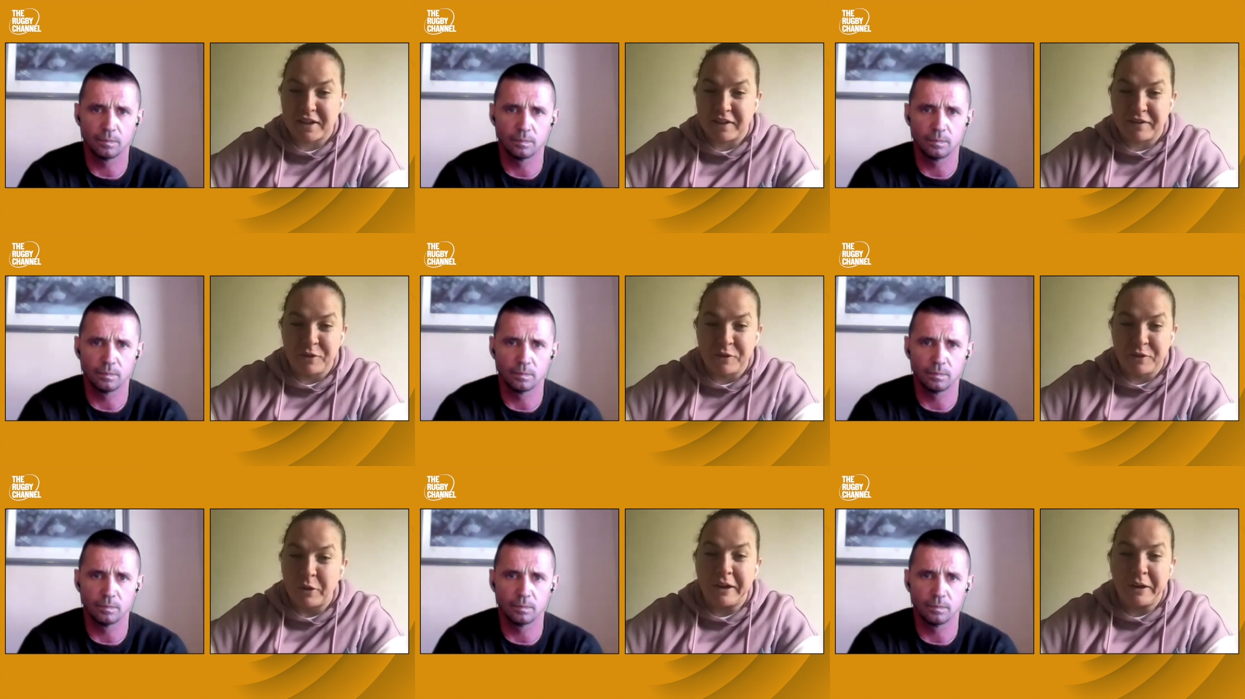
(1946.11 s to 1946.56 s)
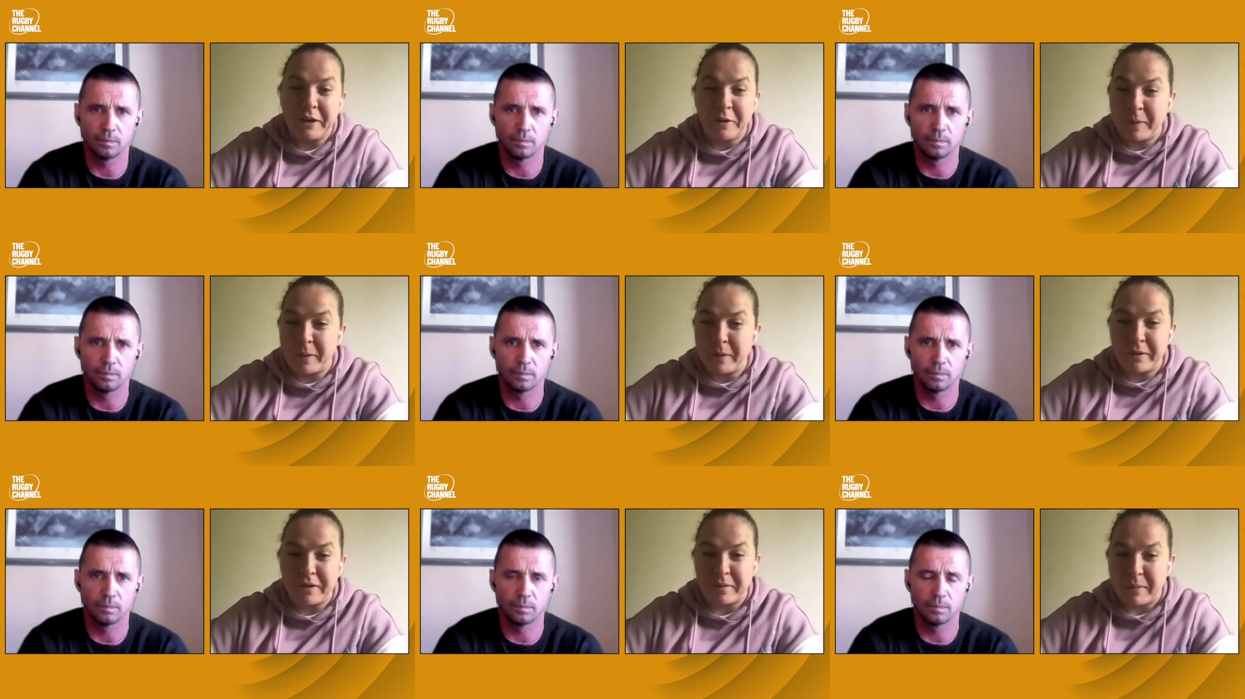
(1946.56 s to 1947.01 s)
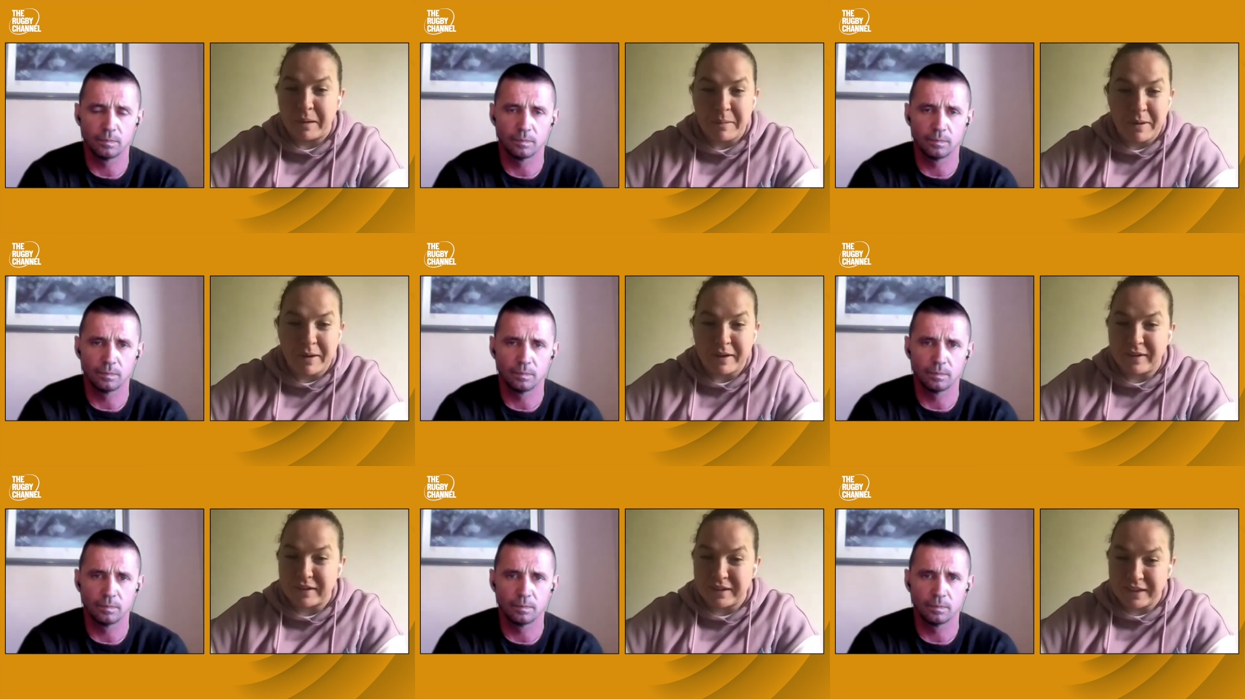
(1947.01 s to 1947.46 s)
Speaker 1: I've no doubt about it in my
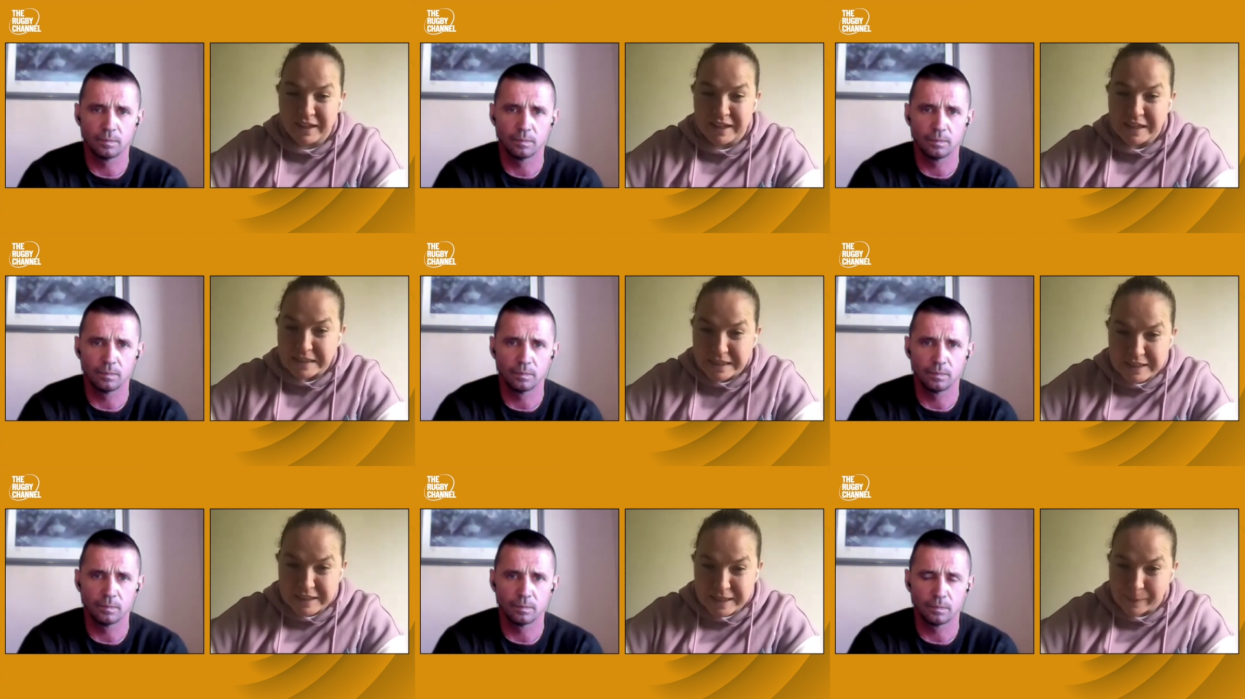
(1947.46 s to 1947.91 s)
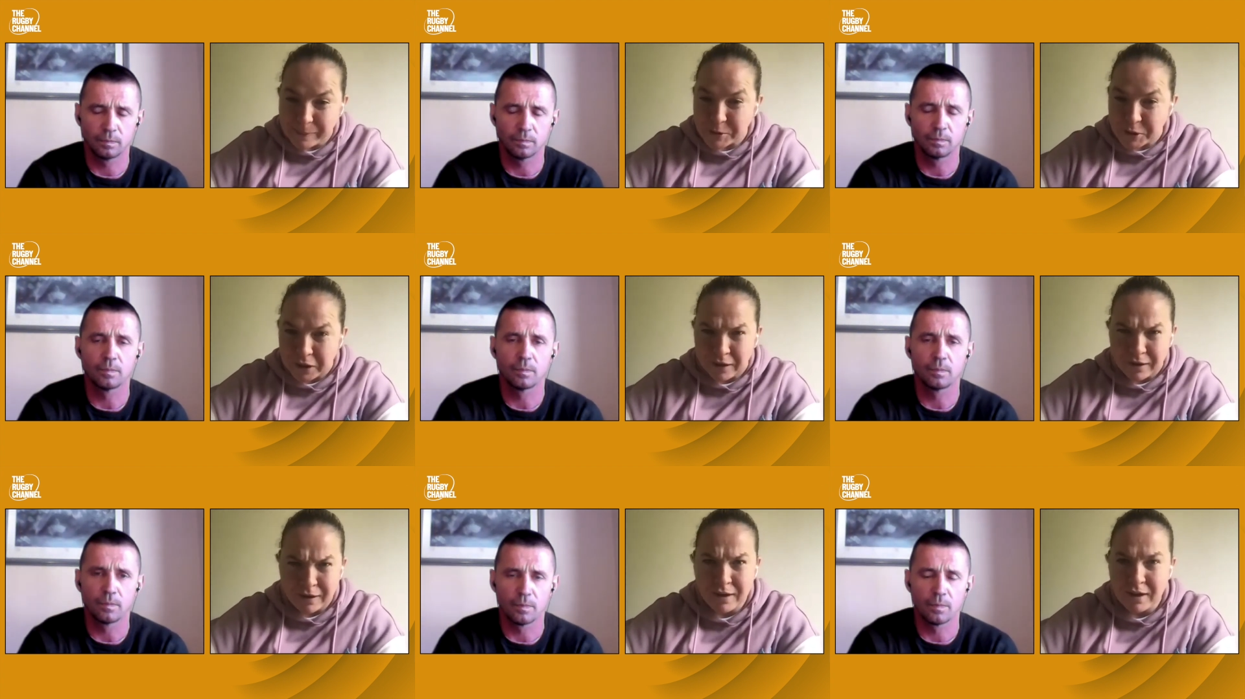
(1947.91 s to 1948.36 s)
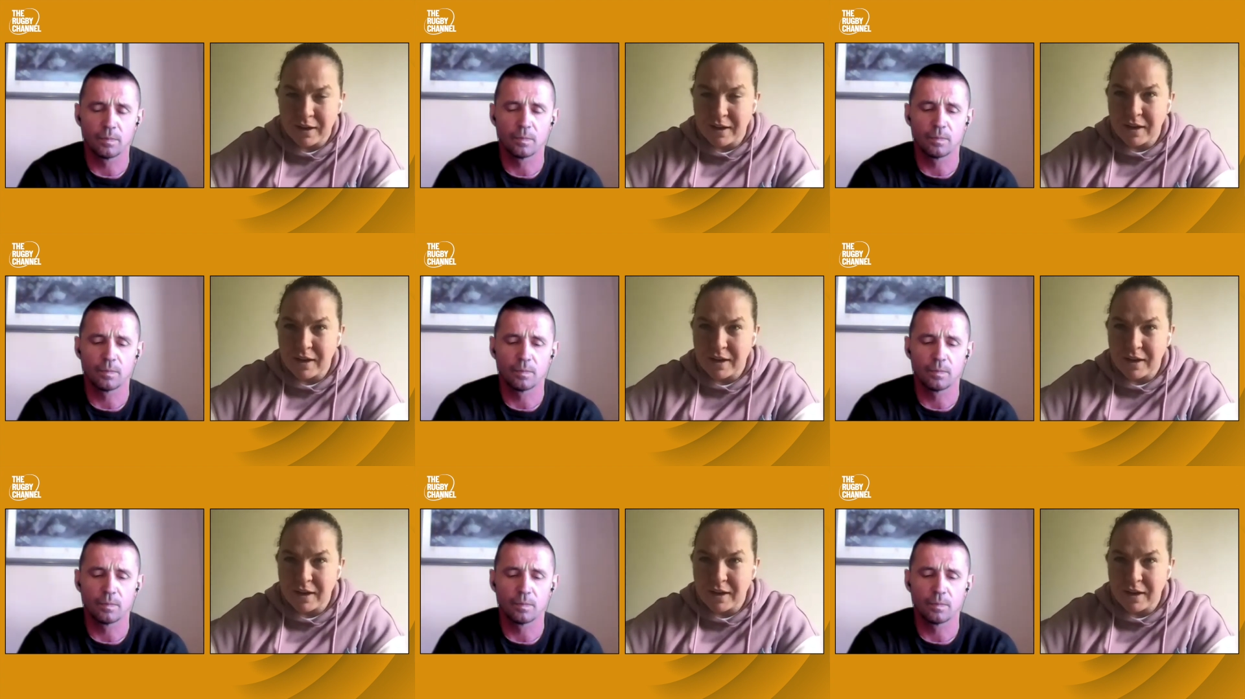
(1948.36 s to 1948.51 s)
mind. I think he's exceptional.